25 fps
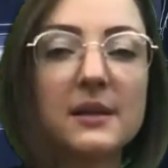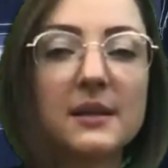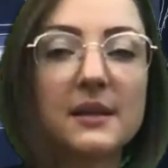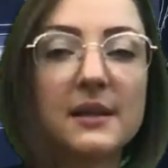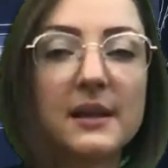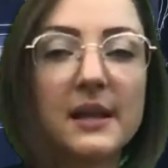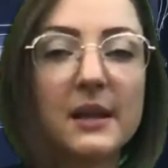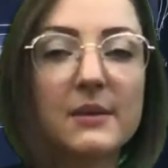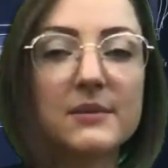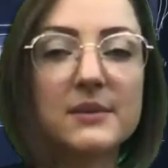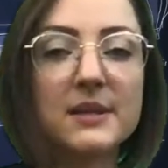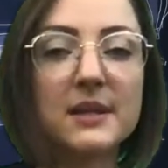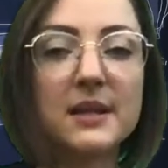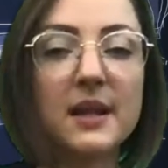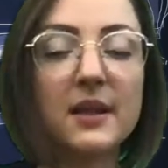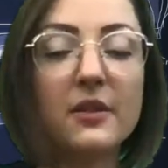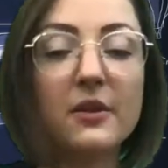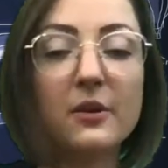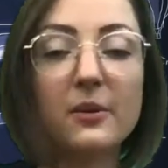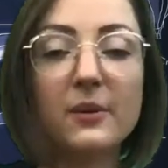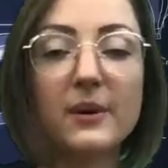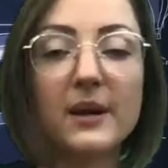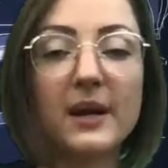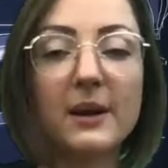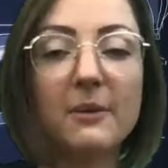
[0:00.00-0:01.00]
And that was
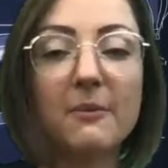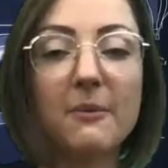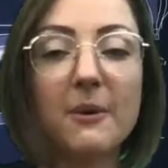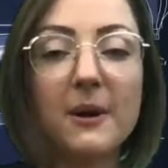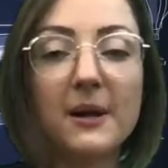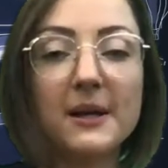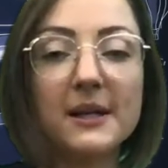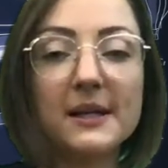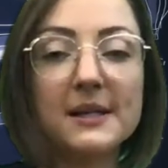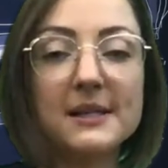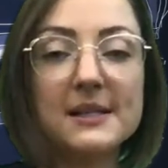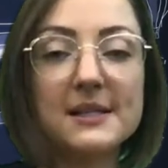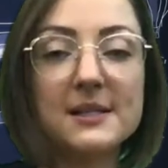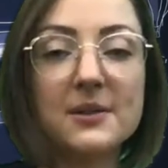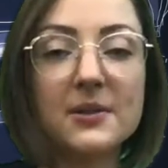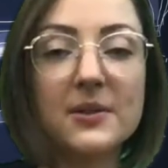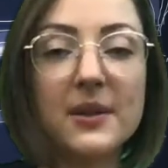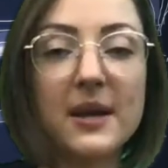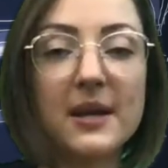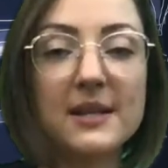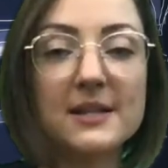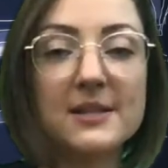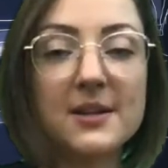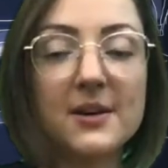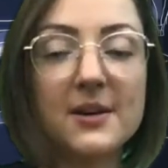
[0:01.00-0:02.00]
another one I wanted, so
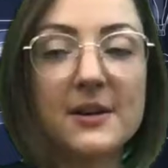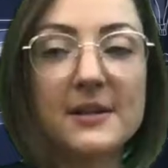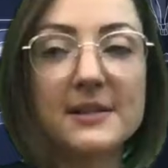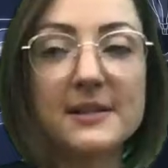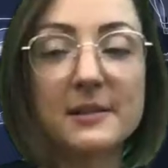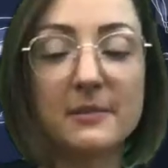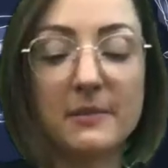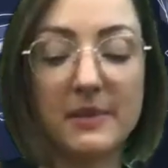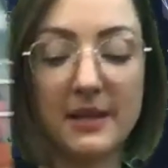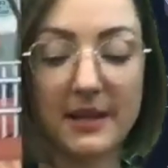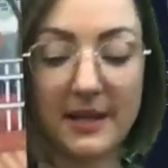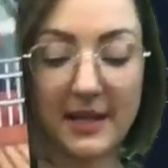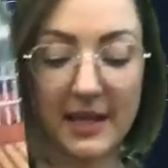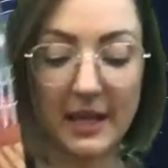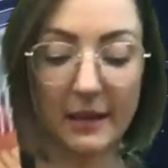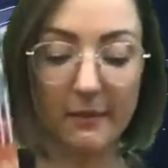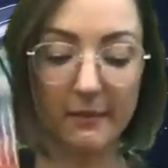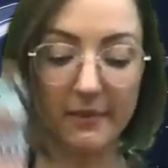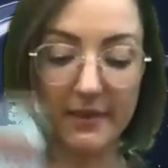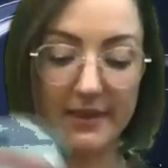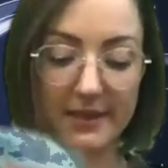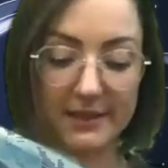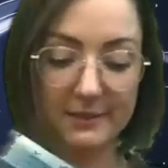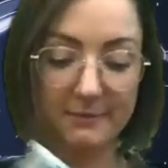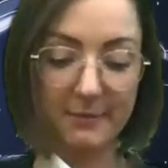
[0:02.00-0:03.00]
that's awesome that it came
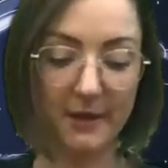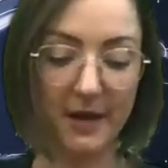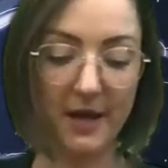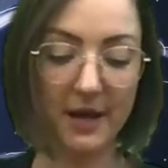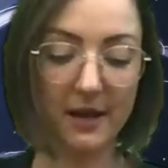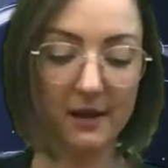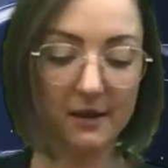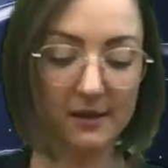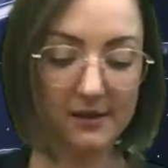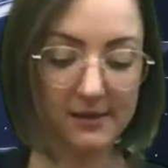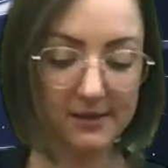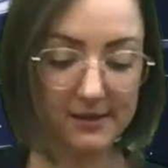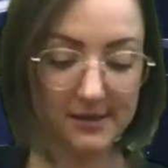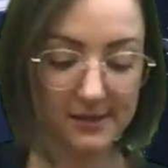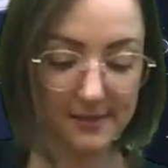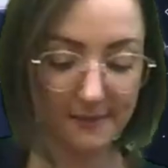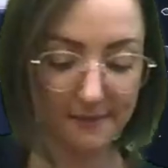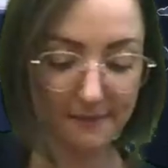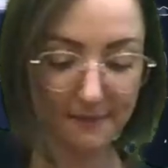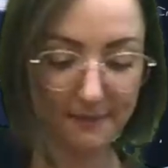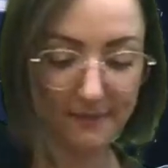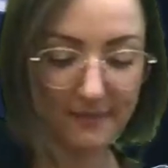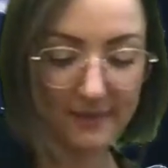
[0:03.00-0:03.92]
in this box.